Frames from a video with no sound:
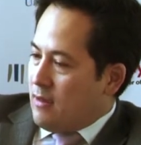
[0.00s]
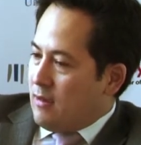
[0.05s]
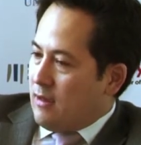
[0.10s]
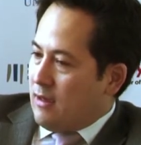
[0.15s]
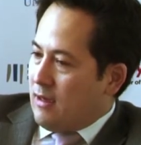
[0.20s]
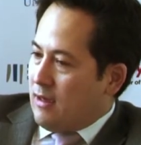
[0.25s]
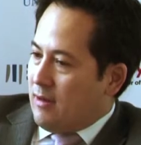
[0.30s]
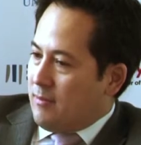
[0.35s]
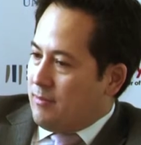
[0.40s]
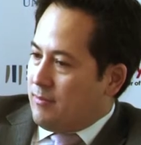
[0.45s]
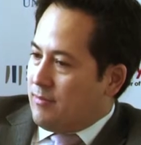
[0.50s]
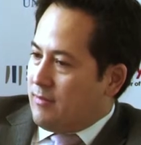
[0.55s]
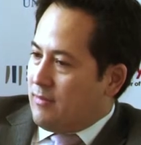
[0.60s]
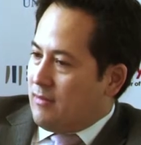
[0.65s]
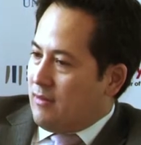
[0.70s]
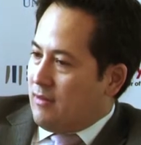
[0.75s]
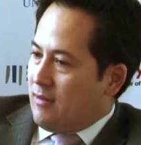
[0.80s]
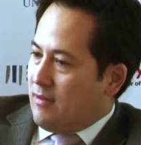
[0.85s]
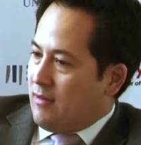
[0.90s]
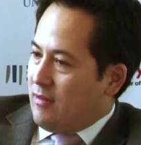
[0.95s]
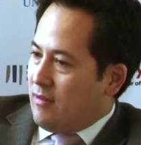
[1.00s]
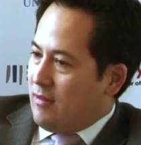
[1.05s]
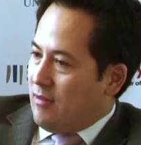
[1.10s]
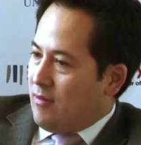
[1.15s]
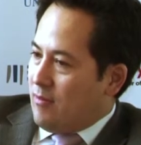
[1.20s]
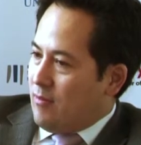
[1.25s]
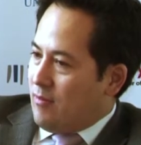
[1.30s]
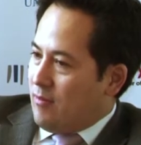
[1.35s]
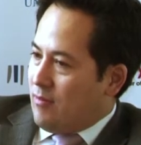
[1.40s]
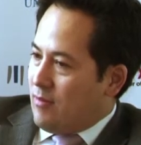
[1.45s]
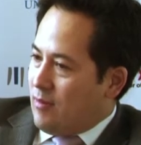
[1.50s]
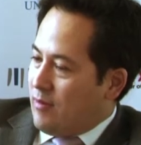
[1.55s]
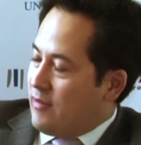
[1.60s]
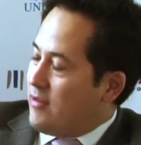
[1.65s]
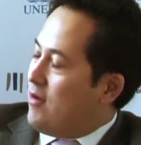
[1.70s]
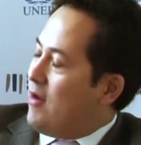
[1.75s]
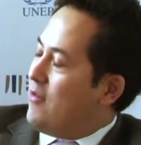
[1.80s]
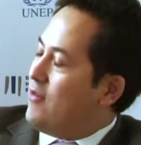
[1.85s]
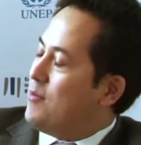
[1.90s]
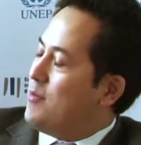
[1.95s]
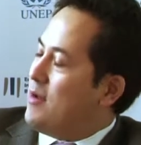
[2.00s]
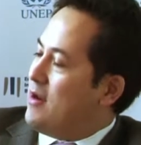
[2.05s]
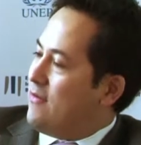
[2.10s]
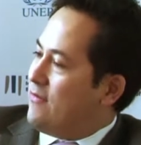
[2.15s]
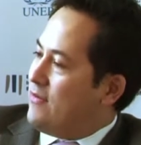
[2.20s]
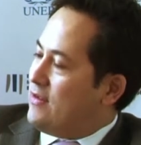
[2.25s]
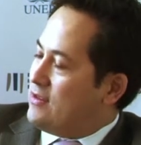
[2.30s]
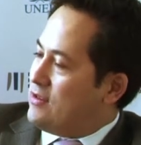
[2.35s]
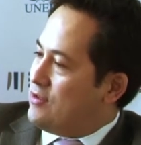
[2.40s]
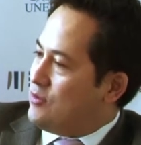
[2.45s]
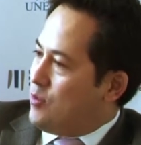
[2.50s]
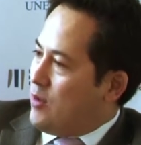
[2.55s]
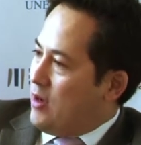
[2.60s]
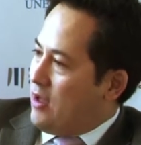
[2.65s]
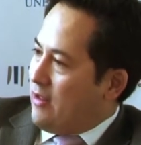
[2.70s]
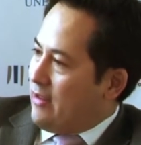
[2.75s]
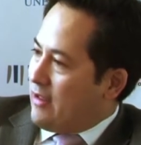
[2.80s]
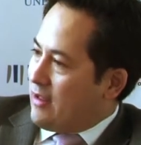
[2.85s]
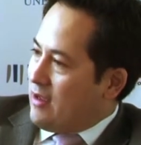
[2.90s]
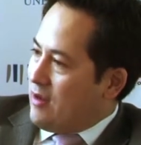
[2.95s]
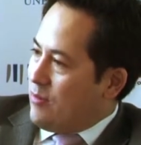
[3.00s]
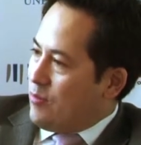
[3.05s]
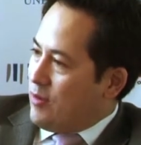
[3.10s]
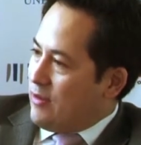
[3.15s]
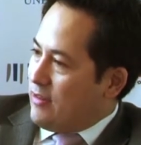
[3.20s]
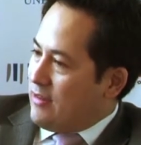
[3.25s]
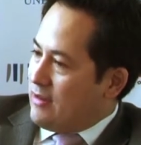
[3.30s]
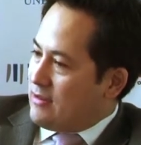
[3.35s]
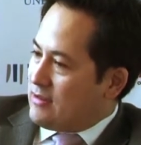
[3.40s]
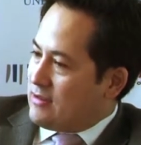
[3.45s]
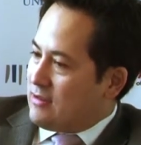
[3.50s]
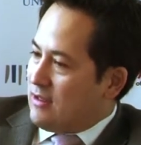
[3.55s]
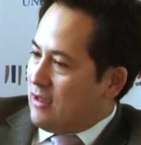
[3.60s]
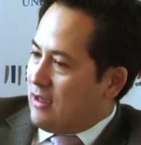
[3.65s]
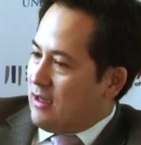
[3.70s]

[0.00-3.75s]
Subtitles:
There are other benefits as well that come with this.